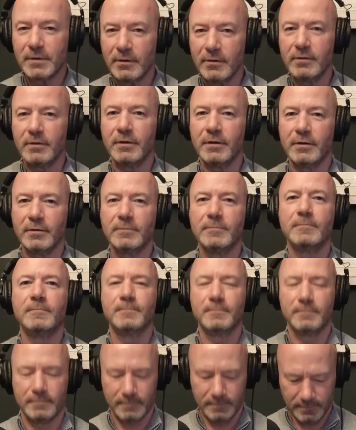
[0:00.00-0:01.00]
that's going on, what you're going to
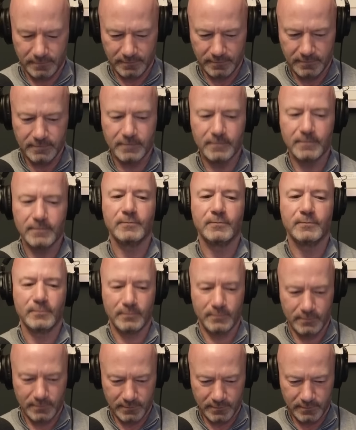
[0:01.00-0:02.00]
say. You
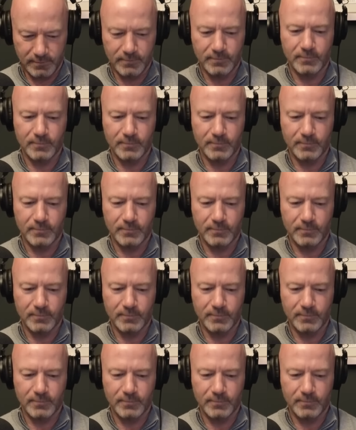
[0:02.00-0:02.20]
suddenly go,